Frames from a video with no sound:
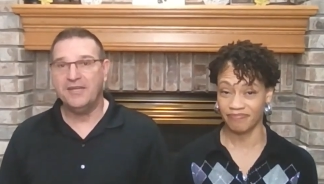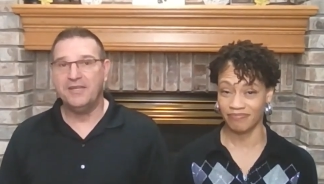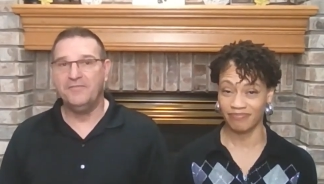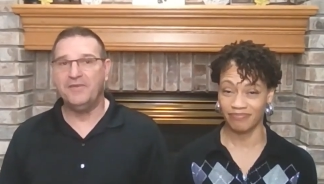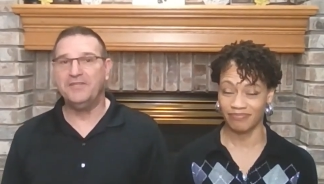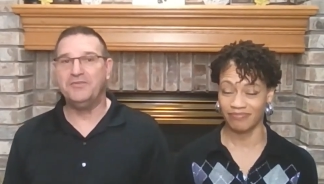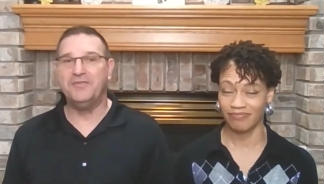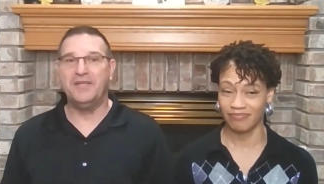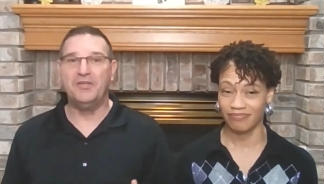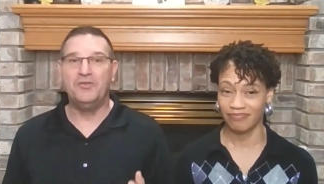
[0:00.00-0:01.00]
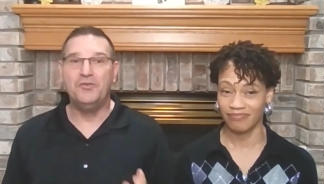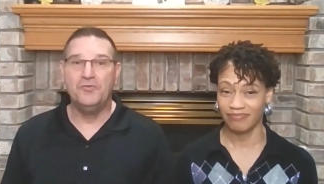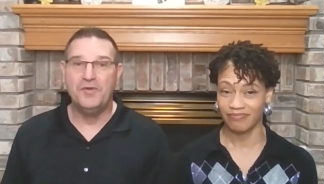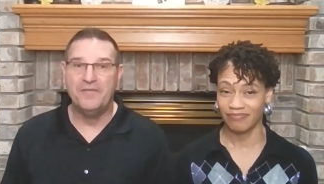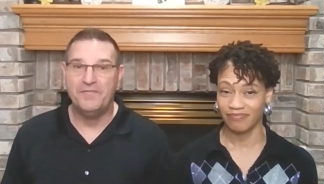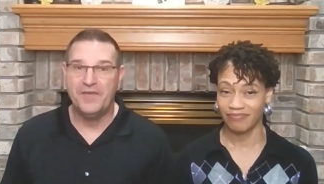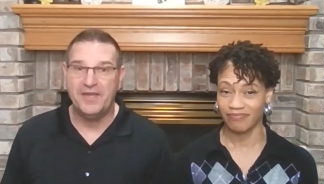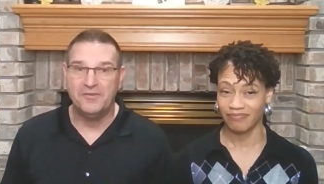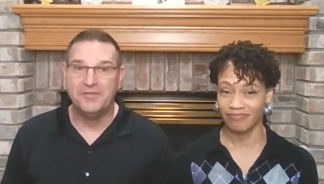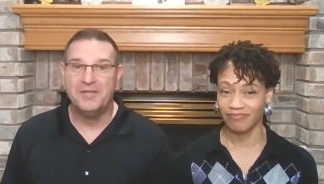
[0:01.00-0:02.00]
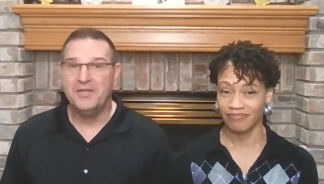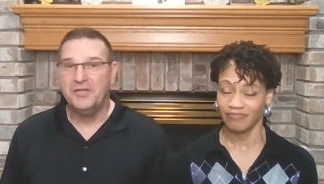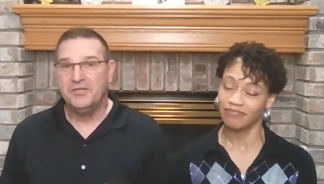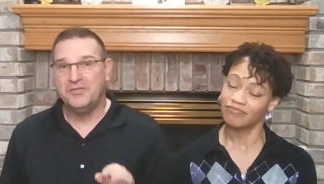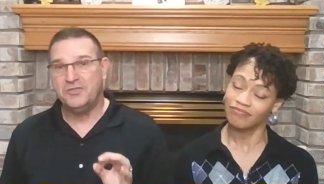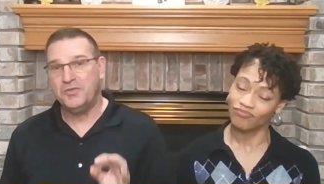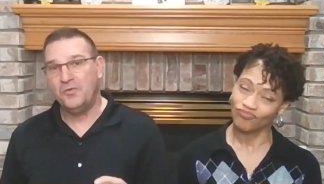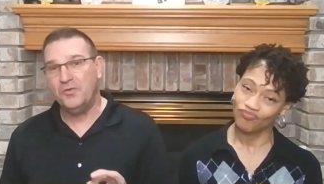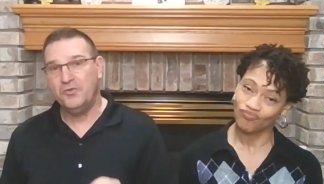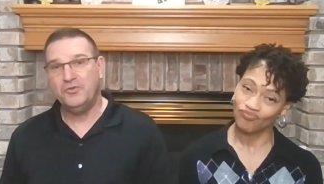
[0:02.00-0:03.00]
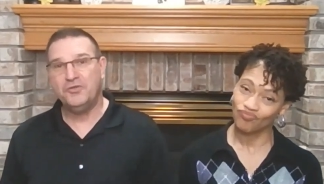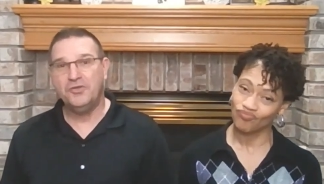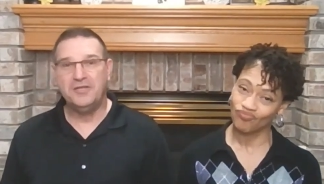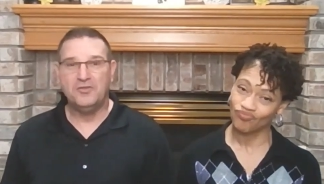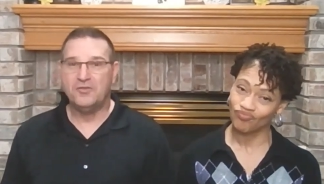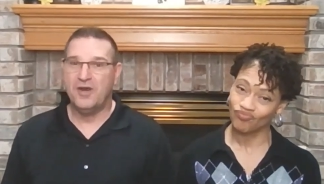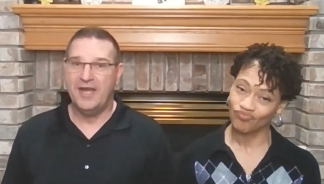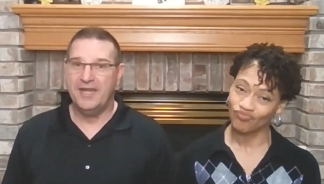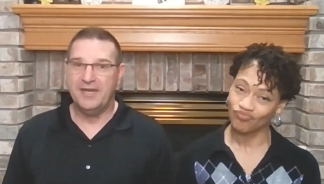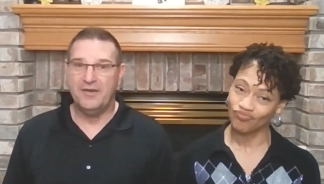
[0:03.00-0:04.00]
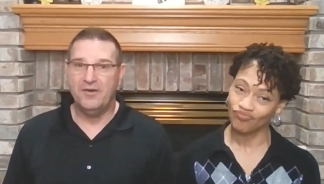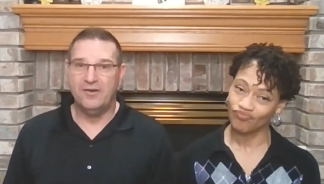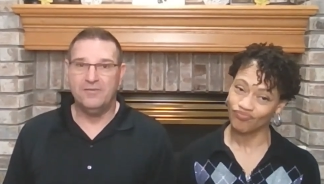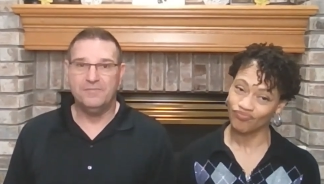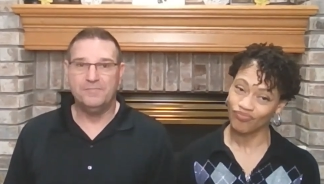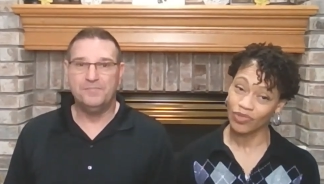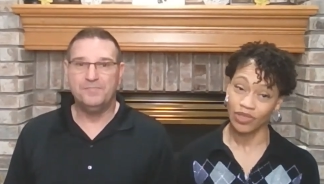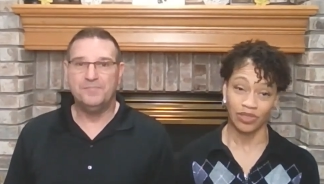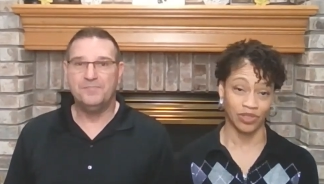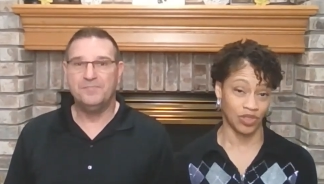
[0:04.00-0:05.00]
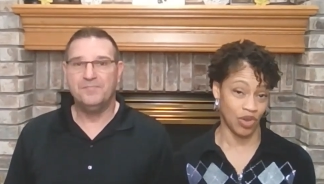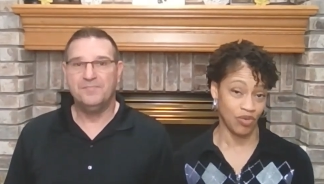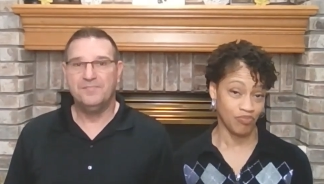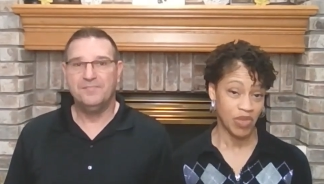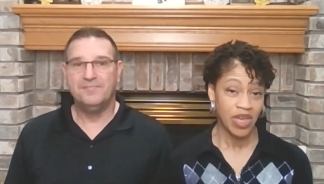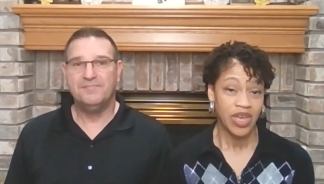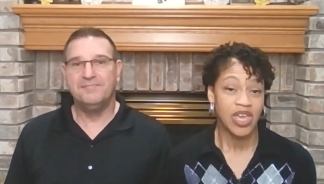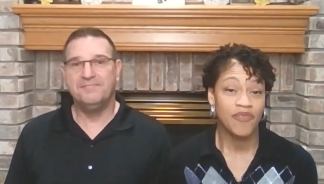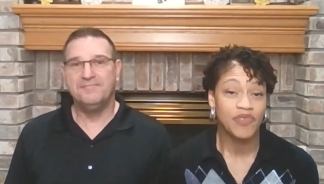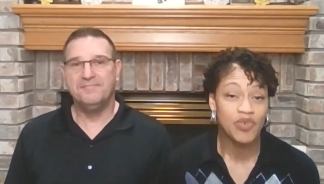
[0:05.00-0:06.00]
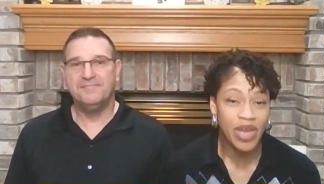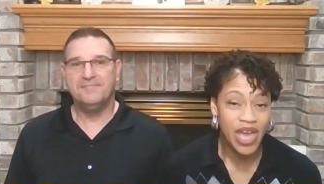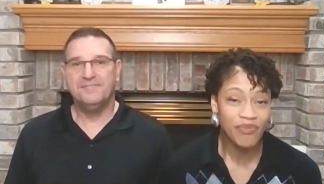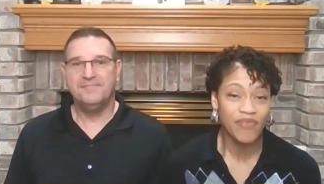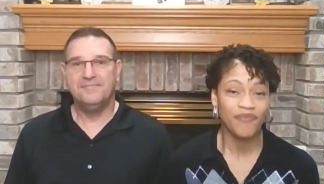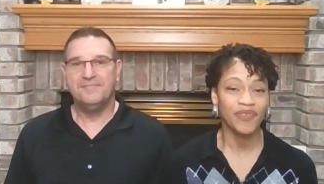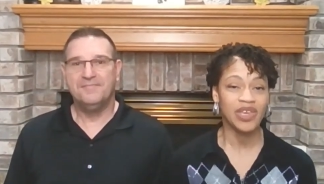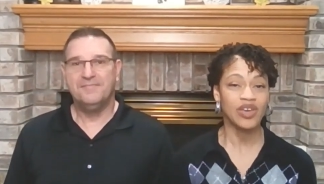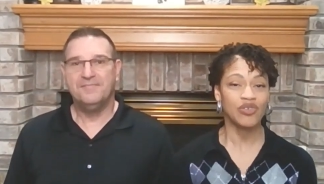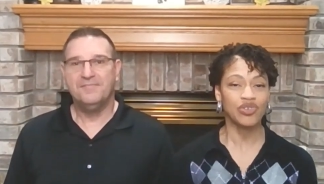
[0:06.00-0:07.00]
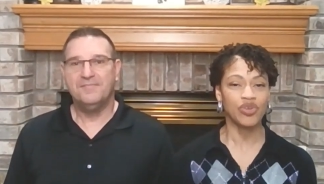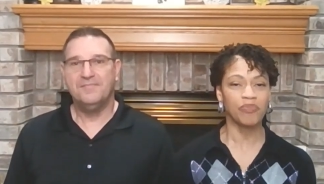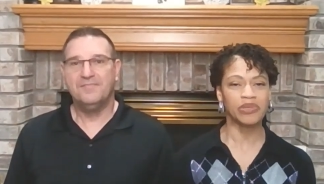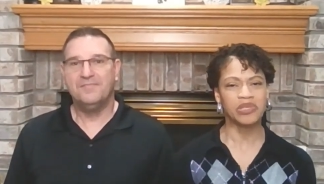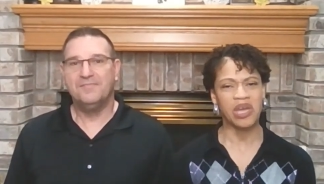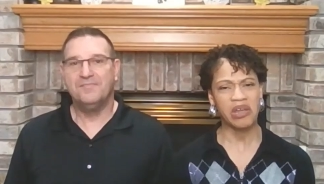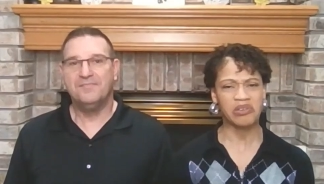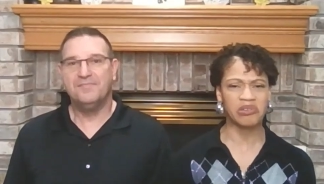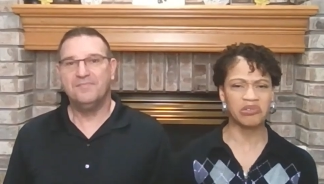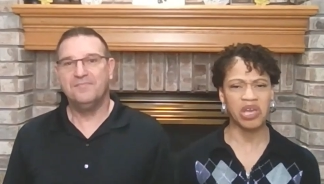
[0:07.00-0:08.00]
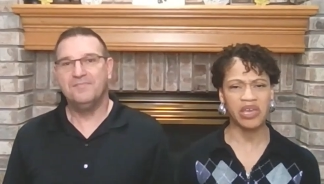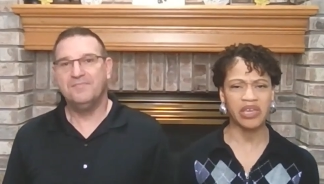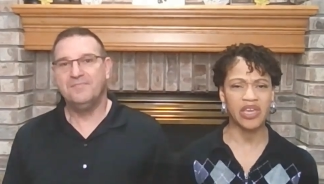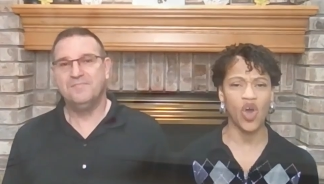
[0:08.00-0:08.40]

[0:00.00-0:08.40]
Speaker 1: to convince you that you have failed, so you shouldn't try it at all? So,
Speaker 2: if you ever feel your protector taking